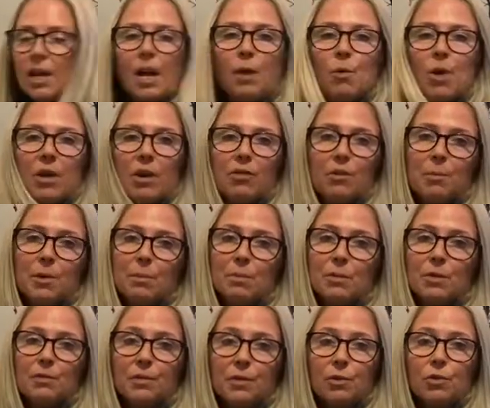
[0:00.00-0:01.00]
I want other
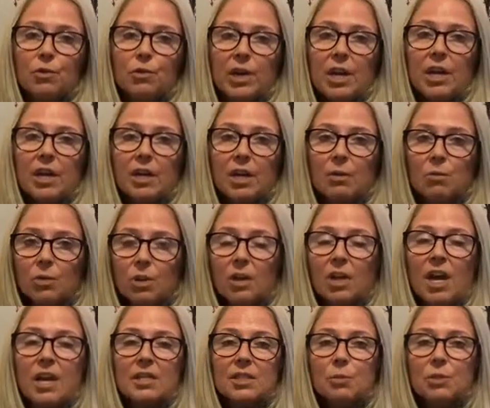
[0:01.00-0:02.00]
people to feel great and
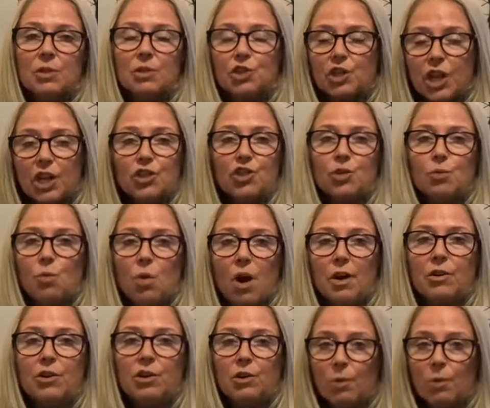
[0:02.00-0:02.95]
realize when you change your water,